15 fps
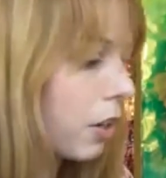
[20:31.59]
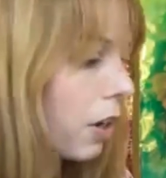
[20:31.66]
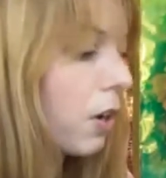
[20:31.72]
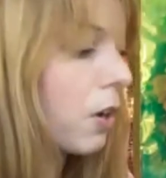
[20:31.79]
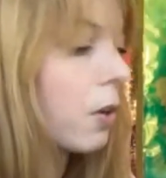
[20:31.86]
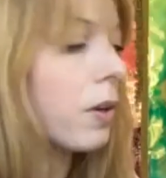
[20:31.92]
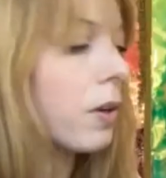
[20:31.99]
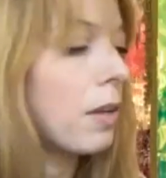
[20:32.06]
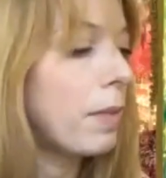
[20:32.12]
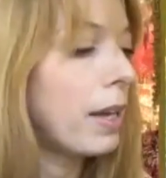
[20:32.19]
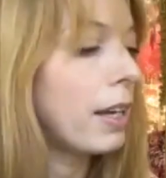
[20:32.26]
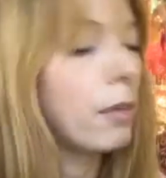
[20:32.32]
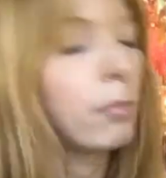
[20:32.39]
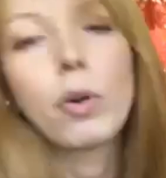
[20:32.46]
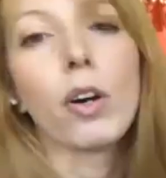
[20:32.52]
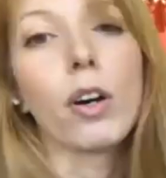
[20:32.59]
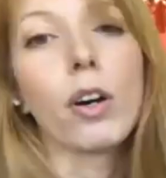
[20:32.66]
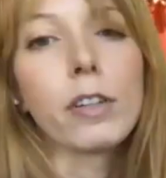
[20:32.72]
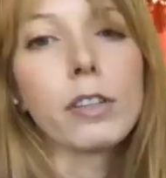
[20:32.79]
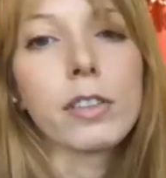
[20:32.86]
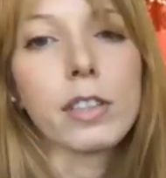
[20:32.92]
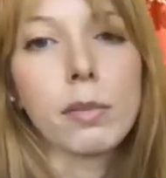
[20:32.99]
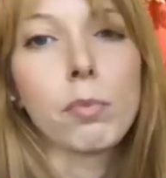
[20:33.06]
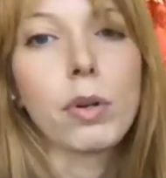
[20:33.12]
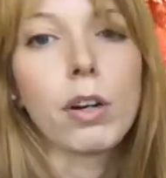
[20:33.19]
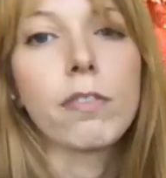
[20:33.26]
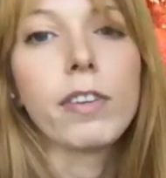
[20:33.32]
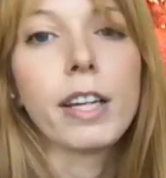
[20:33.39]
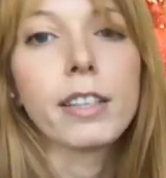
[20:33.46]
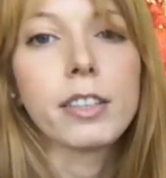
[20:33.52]
go and make it perfectly
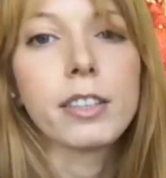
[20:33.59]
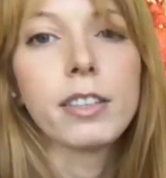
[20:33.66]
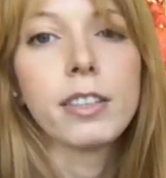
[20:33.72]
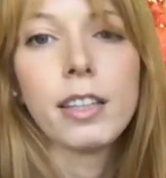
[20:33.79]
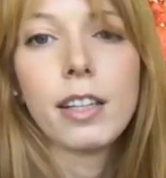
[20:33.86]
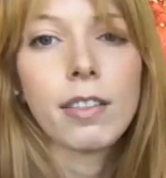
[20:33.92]
imperfect.